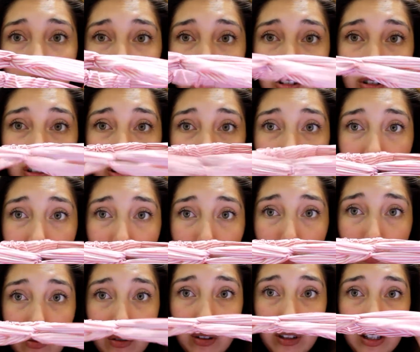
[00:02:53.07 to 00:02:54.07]
So it looks
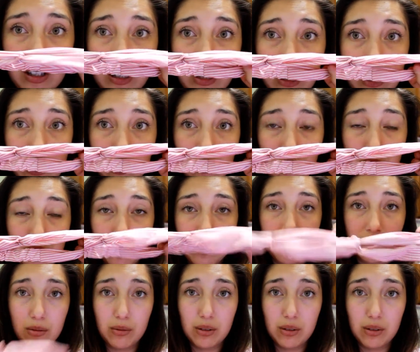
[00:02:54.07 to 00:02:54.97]
really cute